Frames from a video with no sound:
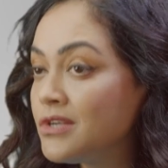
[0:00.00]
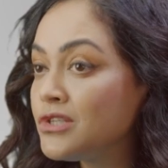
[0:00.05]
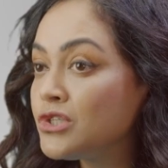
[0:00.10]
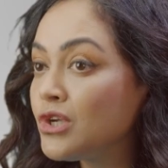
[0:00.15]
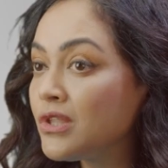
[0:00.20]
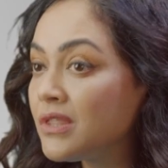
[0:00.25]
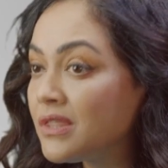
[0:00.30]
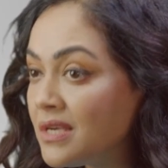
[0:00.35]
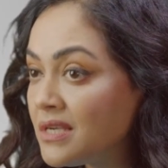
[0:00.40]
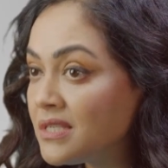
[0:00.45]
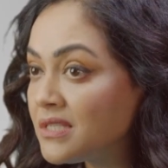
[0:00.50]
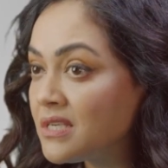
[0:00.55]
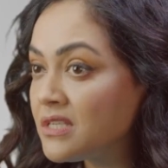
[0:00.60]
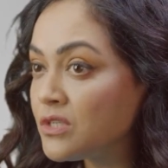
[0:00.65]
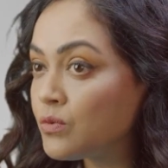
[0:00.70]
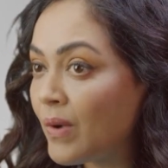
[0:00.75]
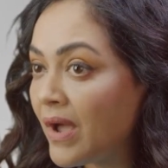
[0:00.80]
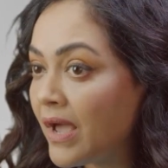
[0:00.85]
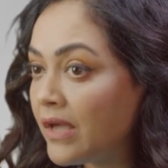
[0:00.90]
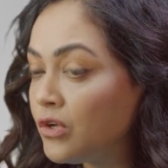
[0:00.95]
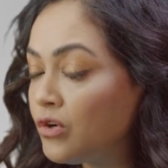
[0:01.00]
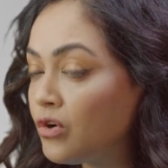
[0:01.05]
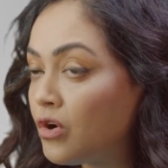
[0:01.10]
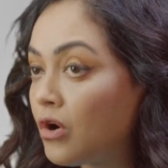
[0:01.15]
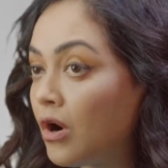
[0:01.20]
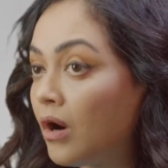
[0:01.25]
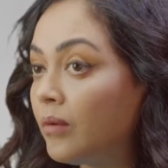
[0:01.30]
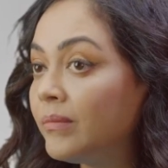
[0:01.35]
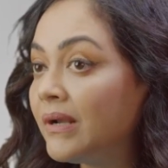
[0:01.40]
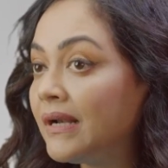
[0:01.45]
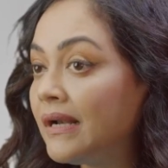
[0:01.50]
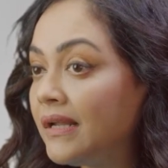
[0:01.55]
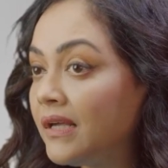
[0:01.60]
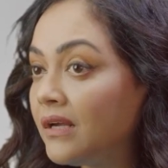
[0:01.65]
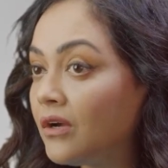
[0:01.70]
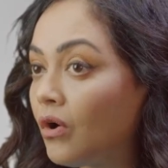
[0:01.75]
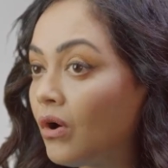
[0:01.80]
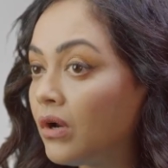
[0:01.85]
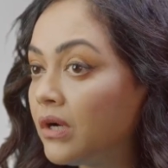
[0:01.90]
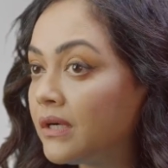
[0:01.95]
So this is where you commonly
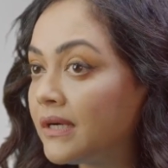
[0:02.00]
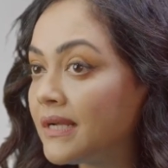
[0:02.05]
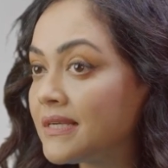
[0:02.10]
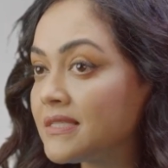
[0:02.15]
call it